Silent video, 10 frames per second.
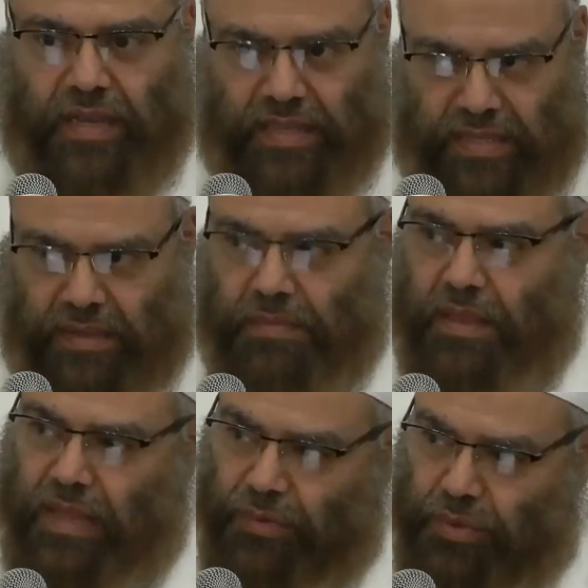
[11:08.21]
And this is
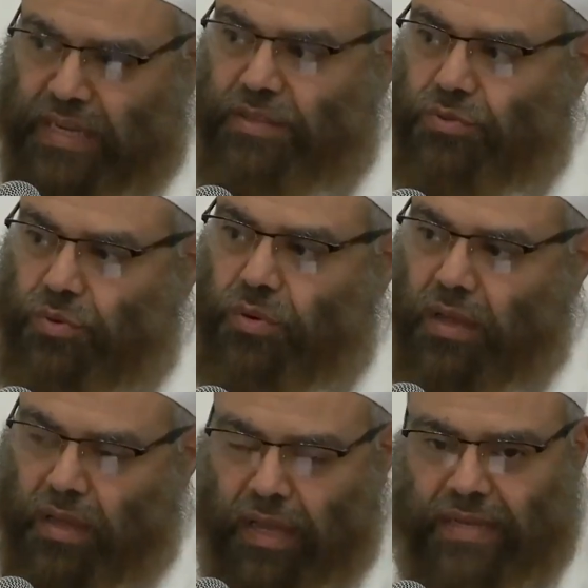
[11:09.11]
something that we need to
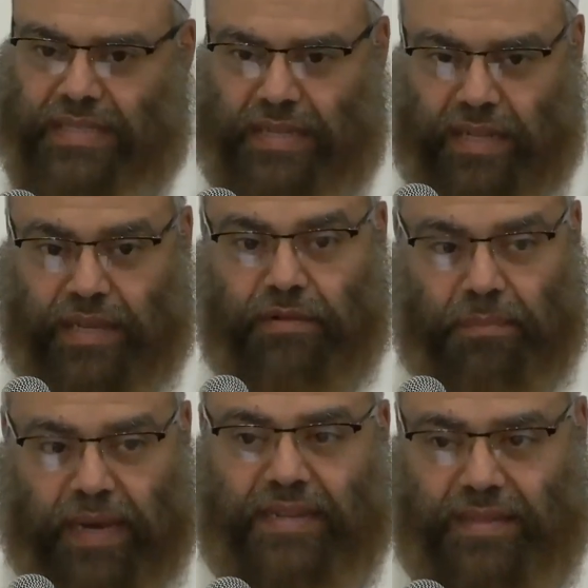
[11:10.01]
constantly
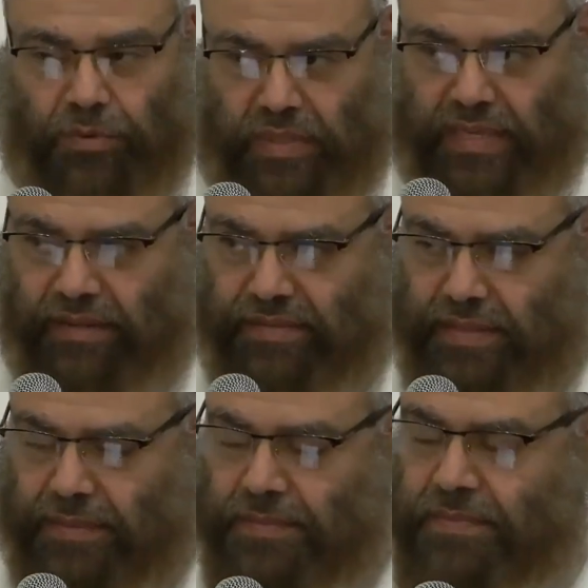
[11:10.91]
remind
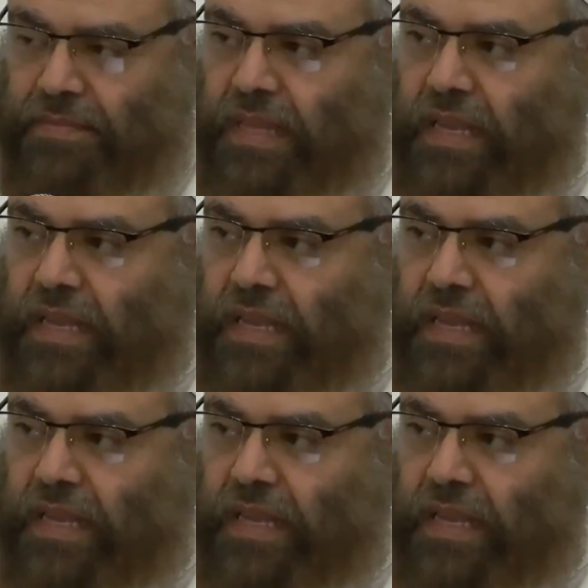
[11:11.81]
ourselves.